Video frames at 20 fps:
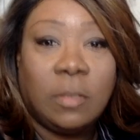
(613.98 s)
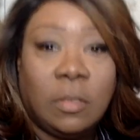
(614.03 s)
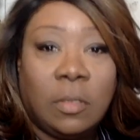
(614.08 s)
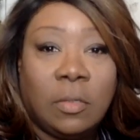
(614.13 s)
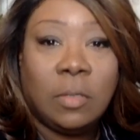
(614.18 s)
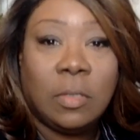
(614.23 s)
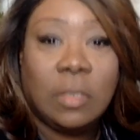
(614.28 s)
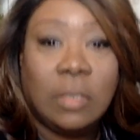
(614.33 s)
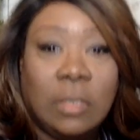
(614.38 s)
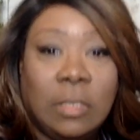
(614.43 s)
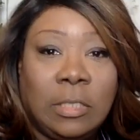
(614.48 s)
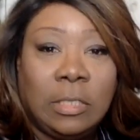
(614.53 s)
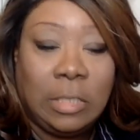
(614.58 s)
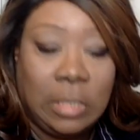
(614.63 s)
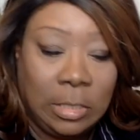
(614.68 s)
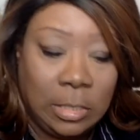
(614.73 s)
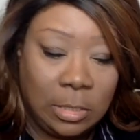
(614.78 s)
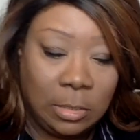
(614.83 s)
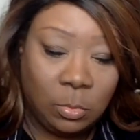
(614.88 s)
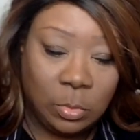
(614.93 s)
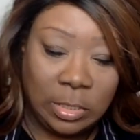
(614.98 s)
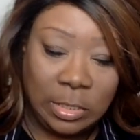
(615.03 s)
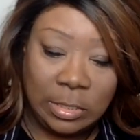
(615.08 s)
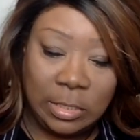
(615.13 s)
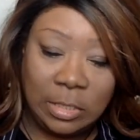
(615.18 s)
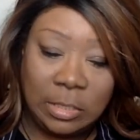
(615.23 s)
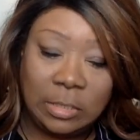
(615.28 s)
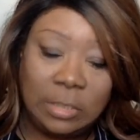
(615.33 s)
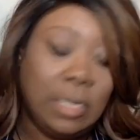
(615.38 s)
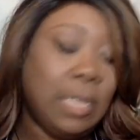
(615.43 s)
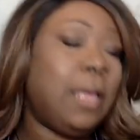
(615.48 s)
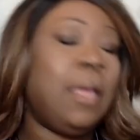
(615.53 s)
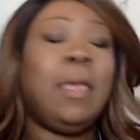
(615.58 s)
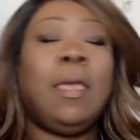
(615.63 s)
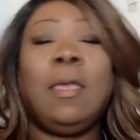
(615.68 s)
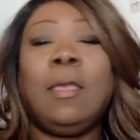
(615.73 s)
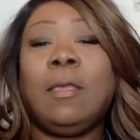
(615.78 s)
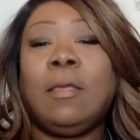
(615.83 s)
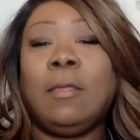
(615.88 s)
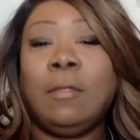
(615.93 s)
so you can see what it looks
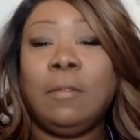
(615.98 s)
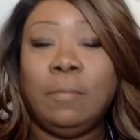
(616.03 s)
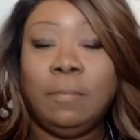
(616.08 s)
like.